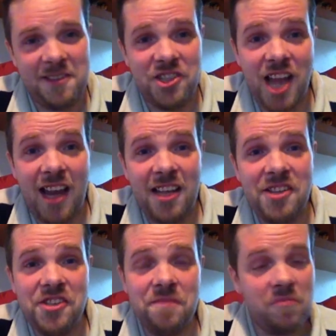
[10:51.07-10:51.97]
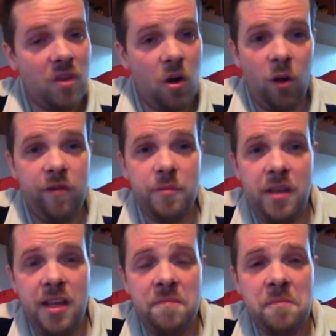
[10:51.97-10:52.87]
challenge, all for
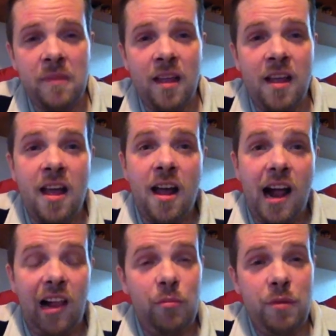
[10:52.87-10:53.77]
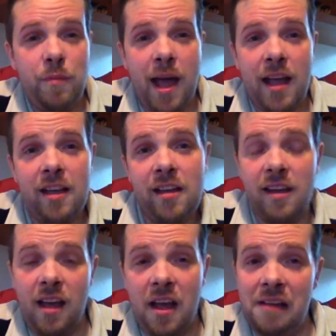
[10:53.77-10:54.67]
me. I'll be back
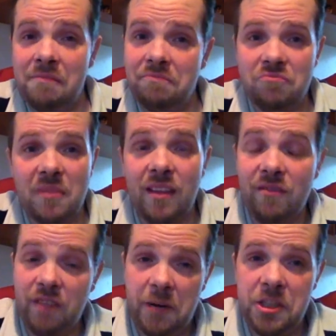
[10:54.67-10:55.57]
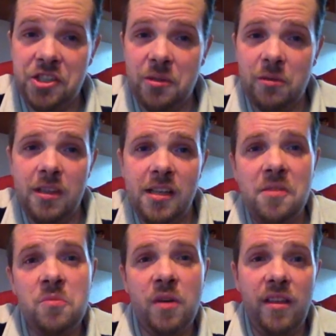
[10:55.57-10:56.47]
very shortly
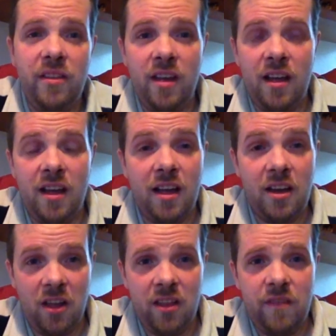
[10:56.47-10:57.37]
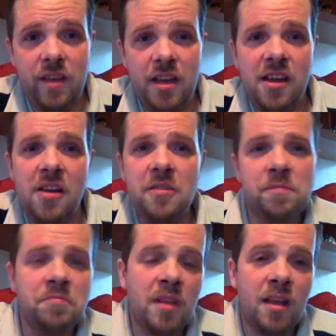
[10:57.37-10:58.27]
with another video
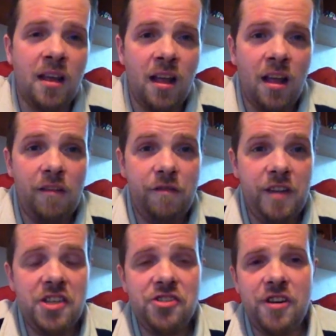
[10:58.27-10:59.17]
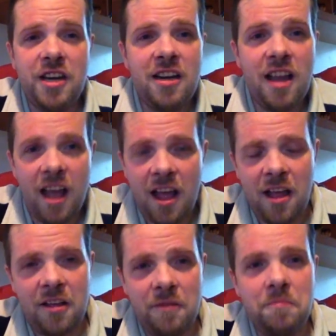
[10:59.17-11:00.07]
featuring
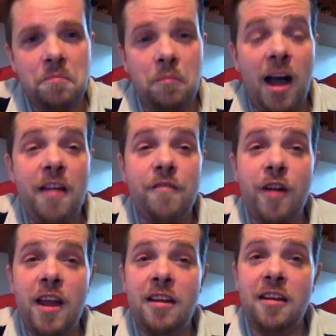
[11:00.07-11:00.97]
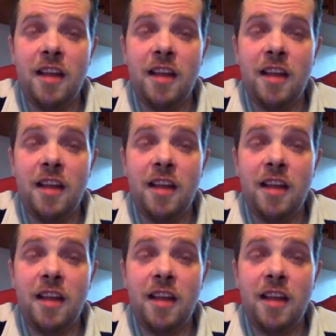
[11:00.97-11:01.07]
my friend